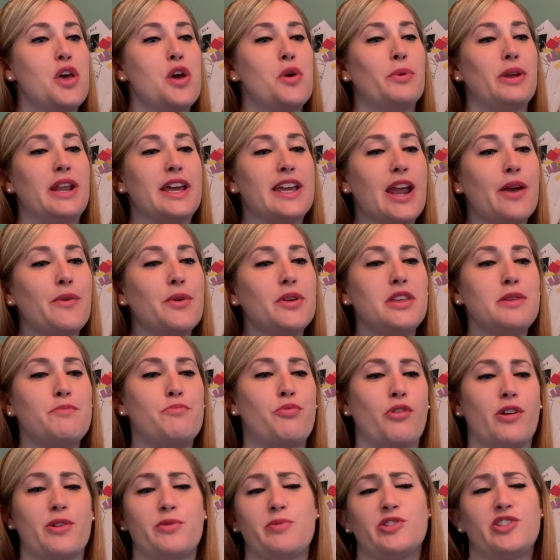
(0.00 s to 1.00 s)
When I get really
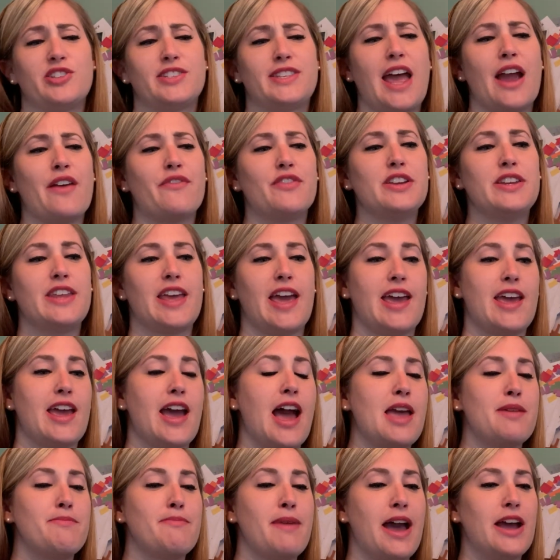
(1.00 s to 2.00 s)
bored, which is every day,
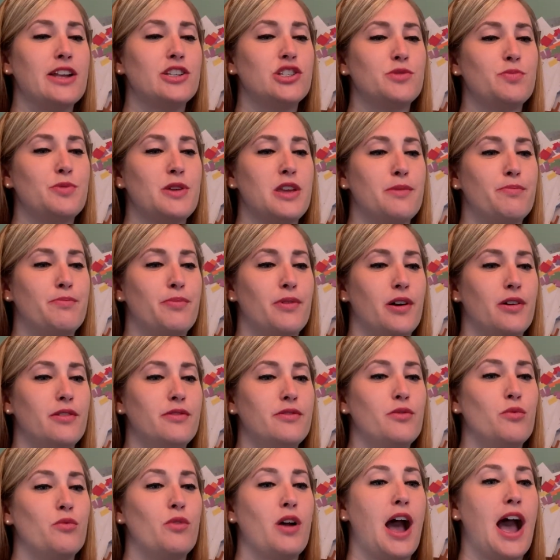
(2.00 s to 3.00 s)
I match
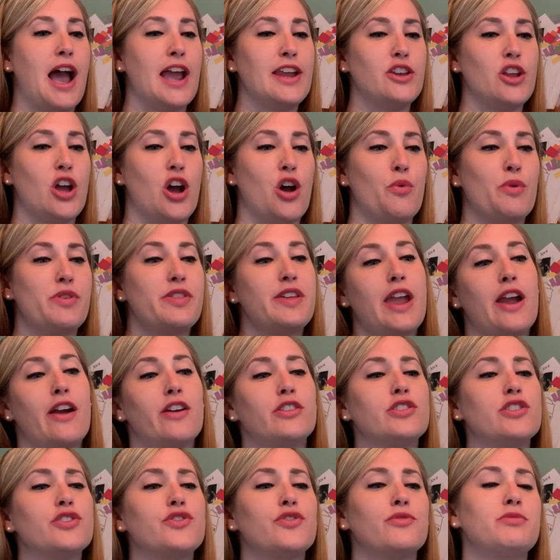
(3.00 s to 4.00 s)
people I know with
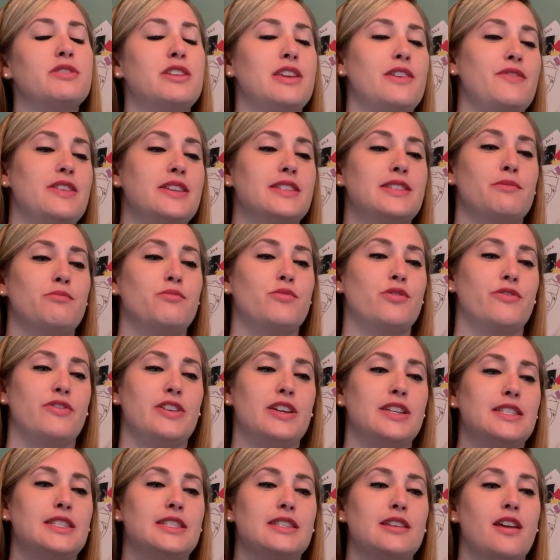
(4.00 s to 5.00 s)
characters from TVs and
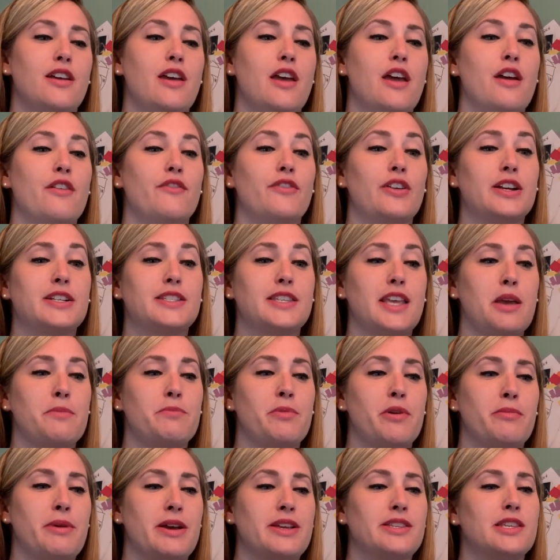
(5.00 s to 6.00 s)
movies. For
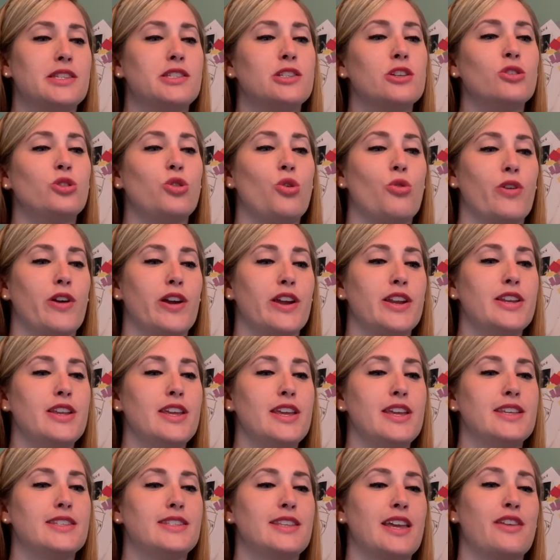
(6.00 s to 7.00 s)
example, my sister Lauren
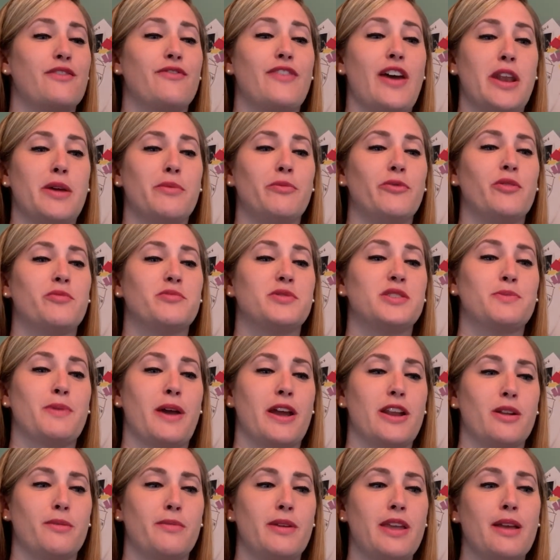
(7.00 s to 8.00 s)
is like Venom from
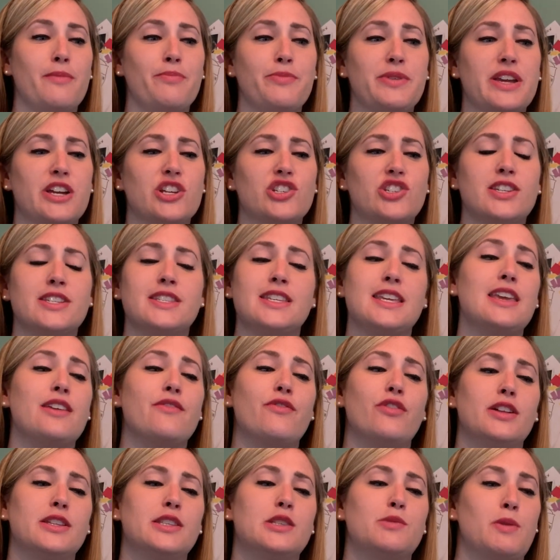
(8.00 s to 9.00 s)
Spider-Man because she's
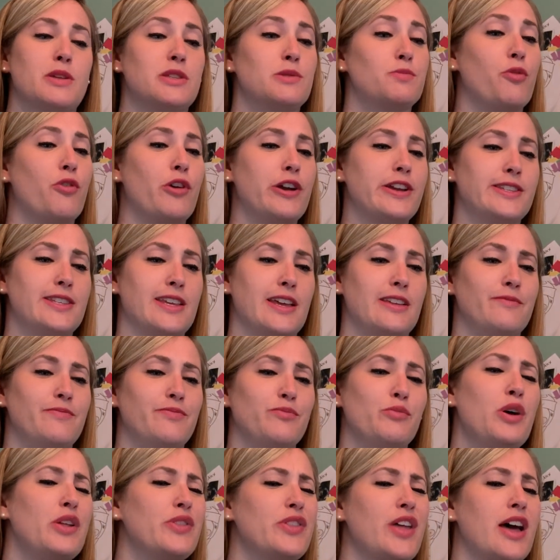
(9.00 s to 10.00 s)
evil and spits poison.
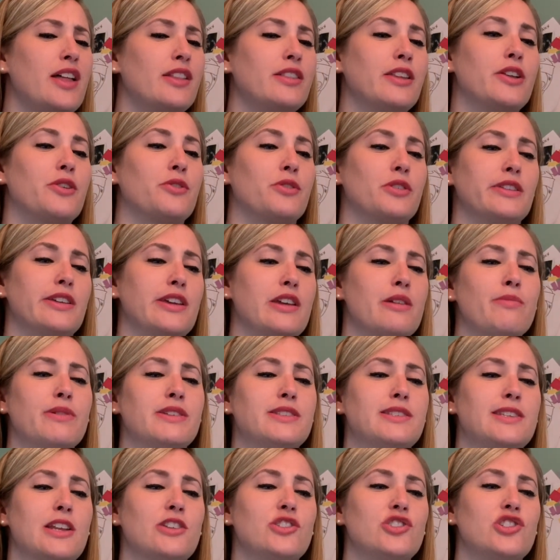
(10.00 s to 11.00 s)
Well, not literally,
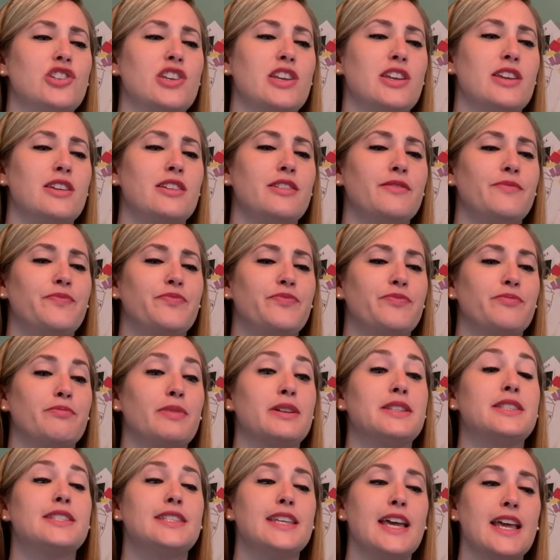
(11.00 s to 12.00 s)
but
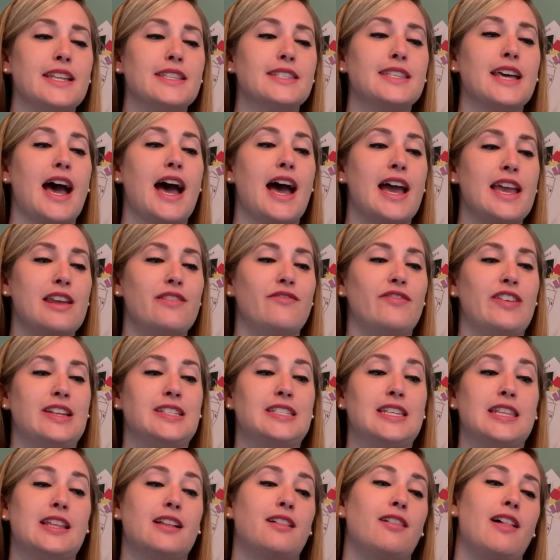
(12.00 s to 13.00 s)
since I
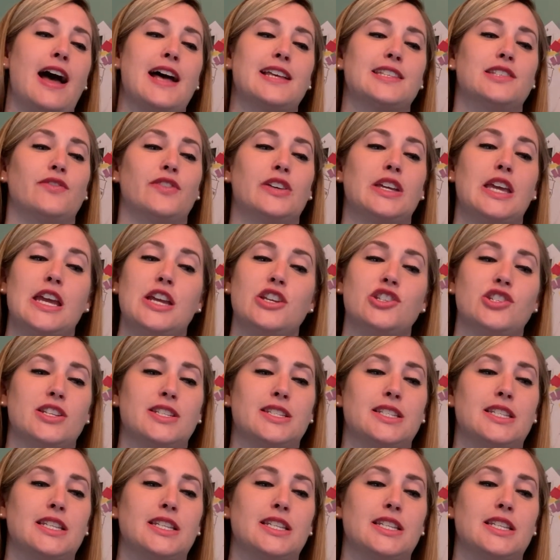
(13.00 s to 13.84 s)
invented the classification